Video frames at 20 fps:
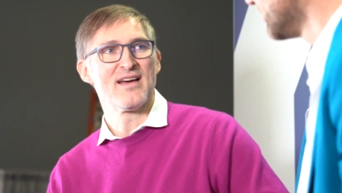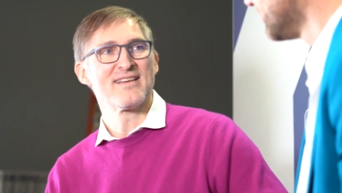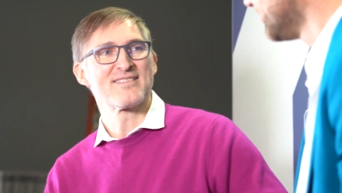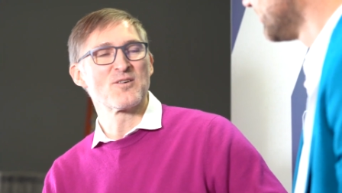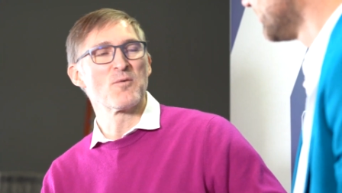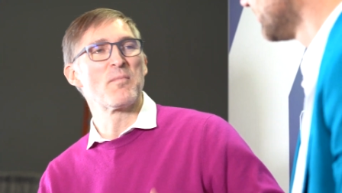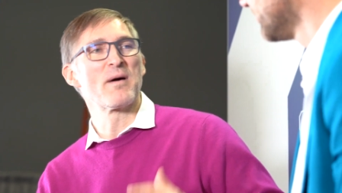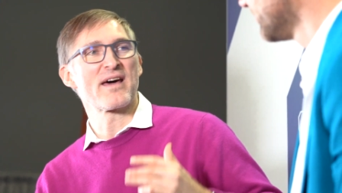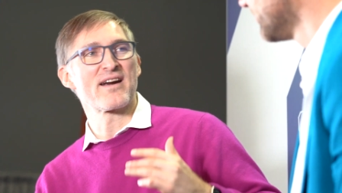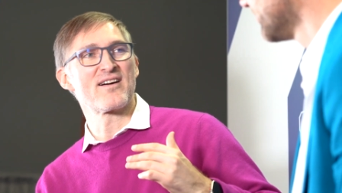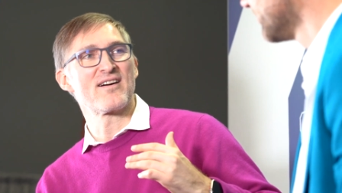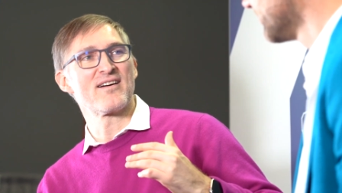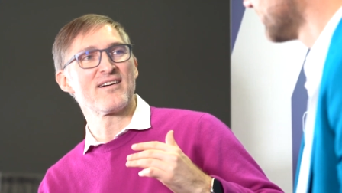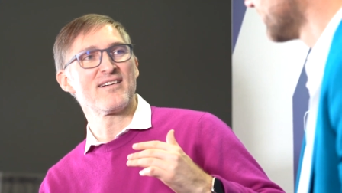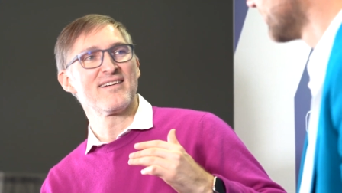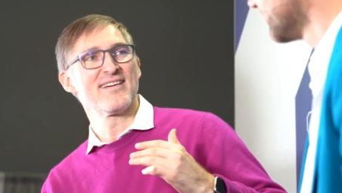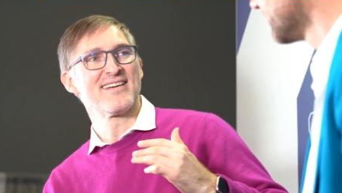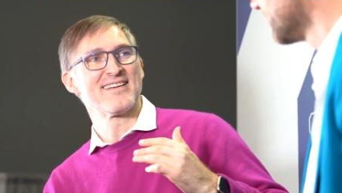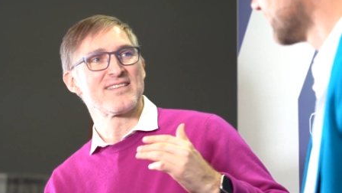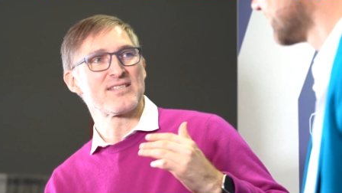So
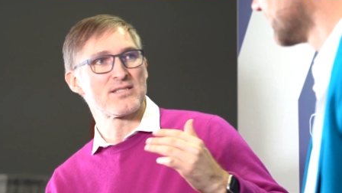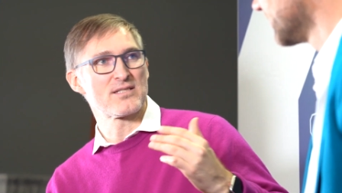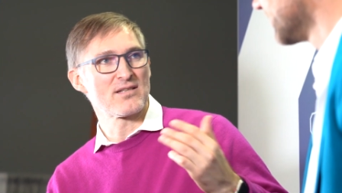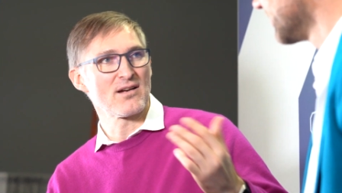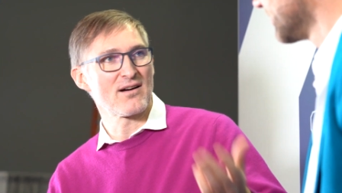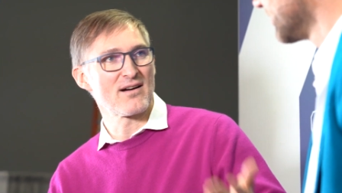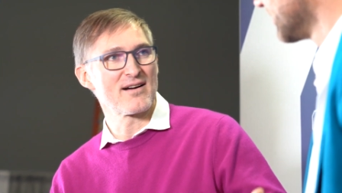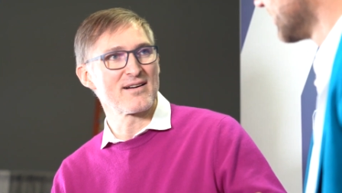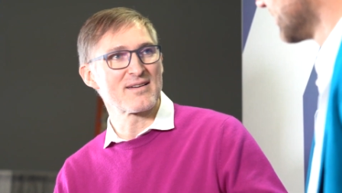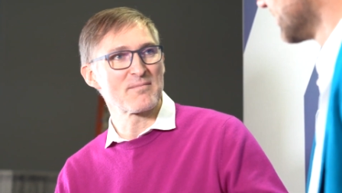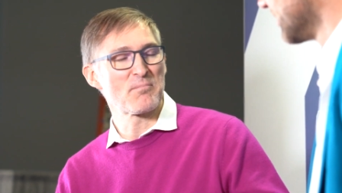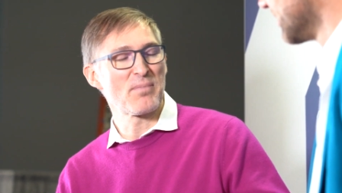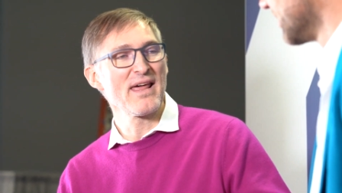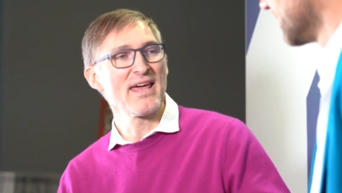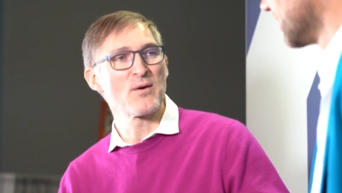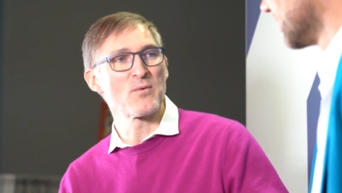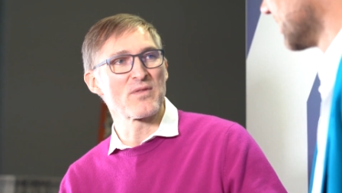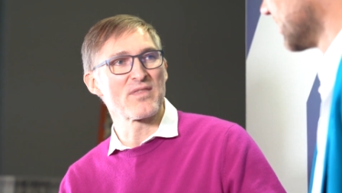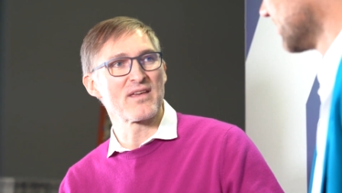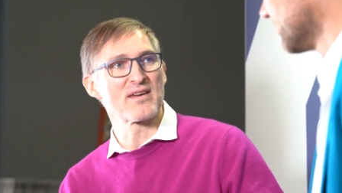better start
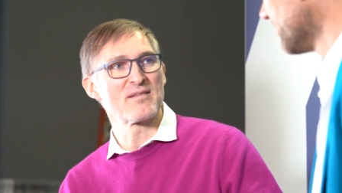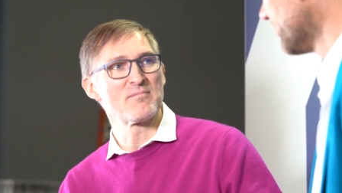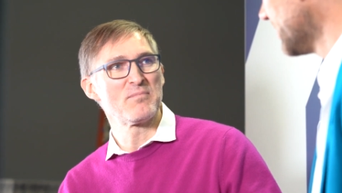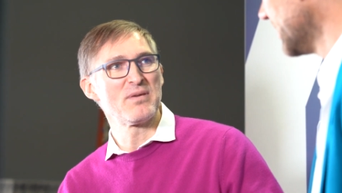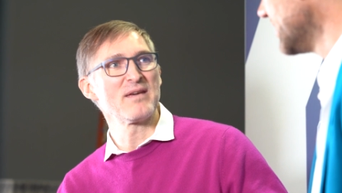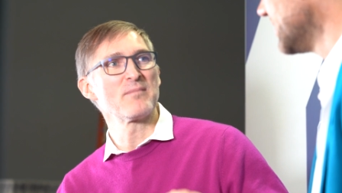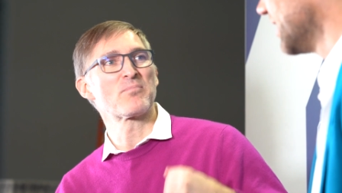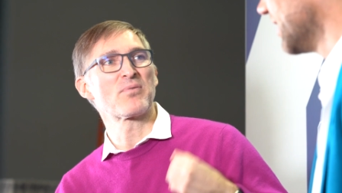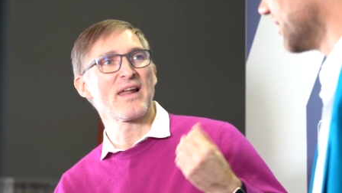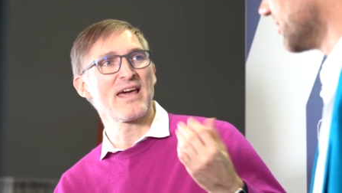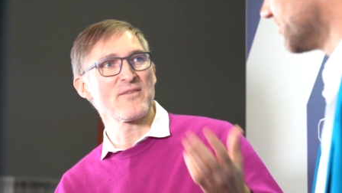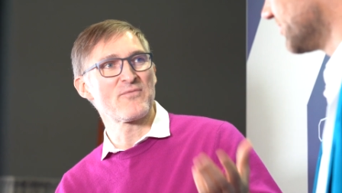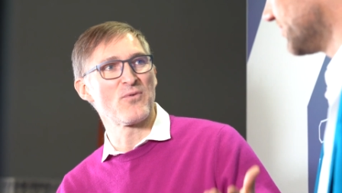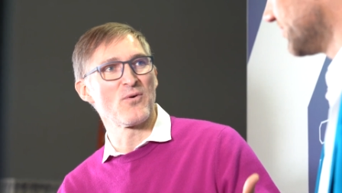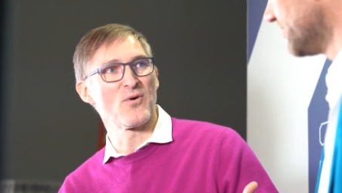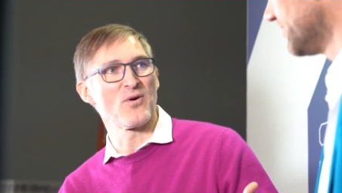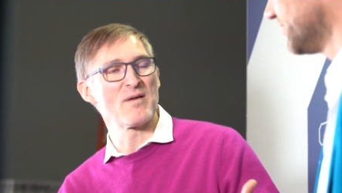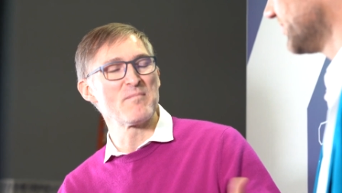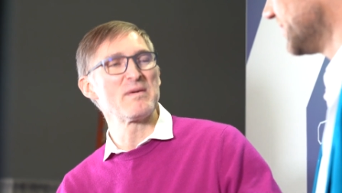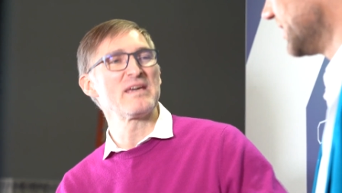playing with it, being yeah.
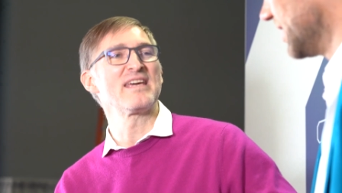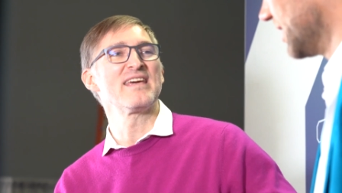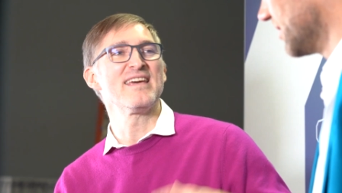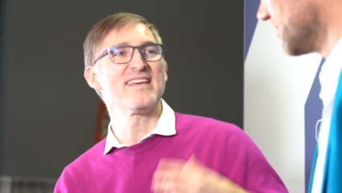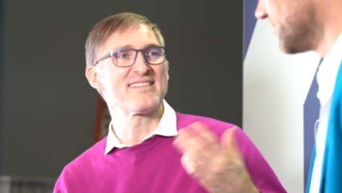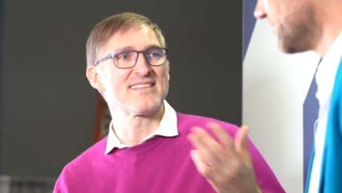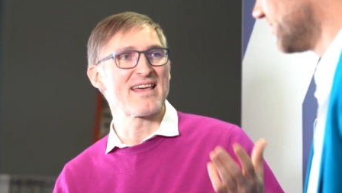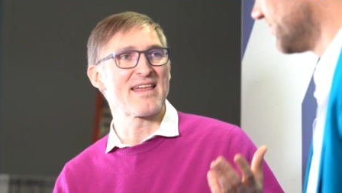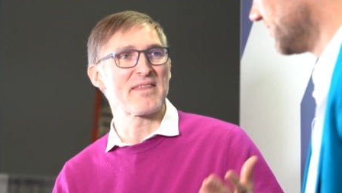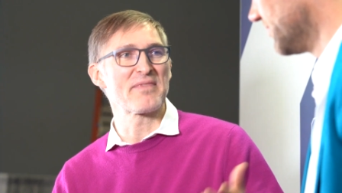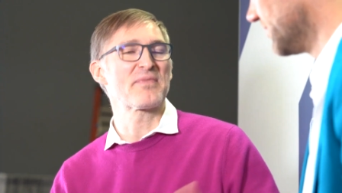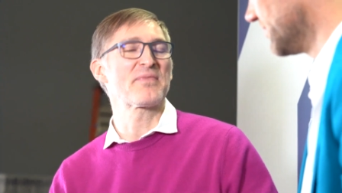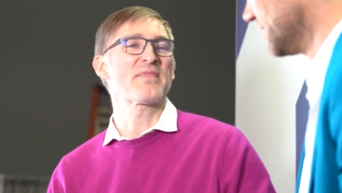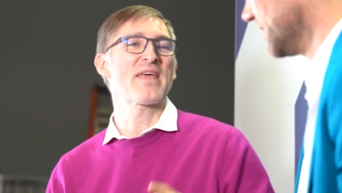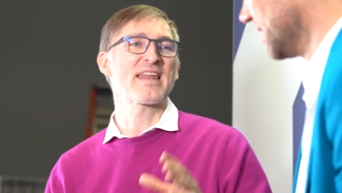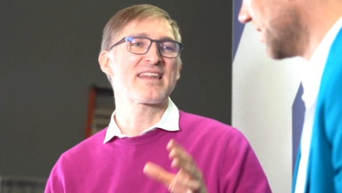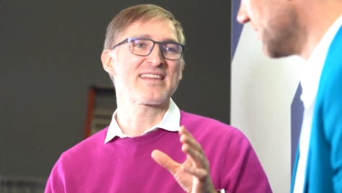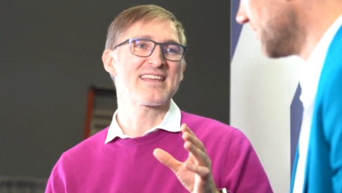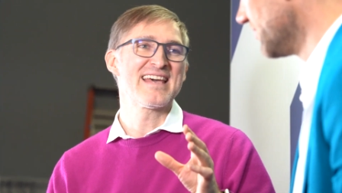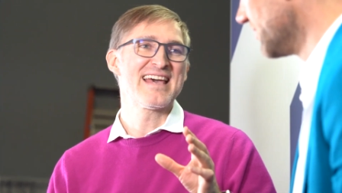playful and being yeah. easy. That,
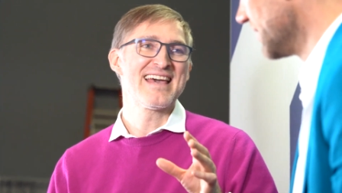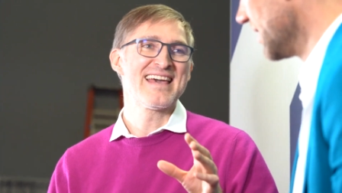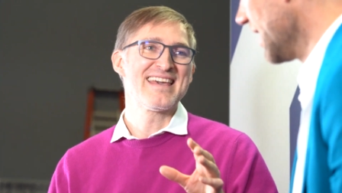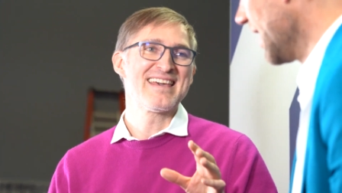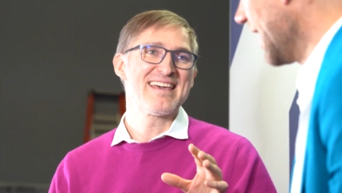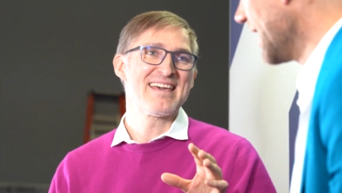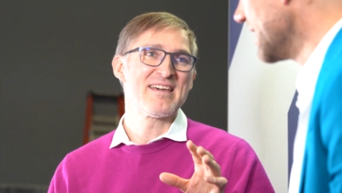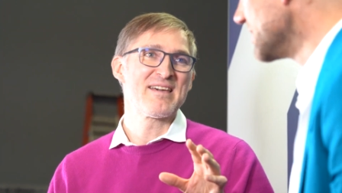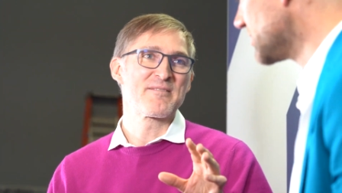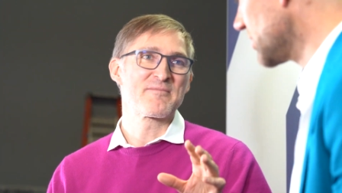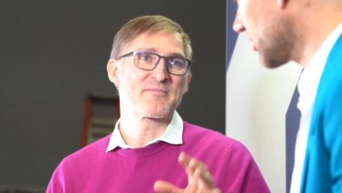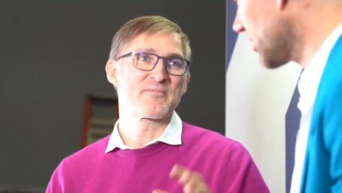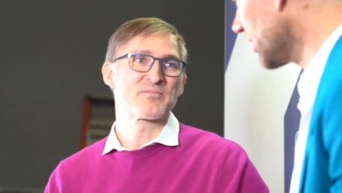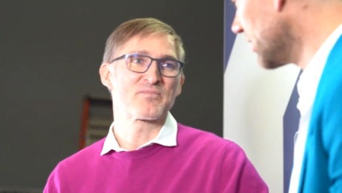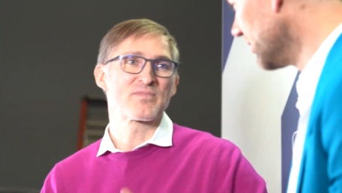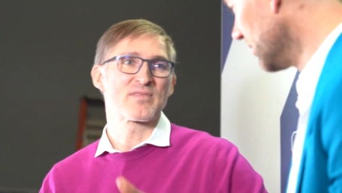yeah. And as you go,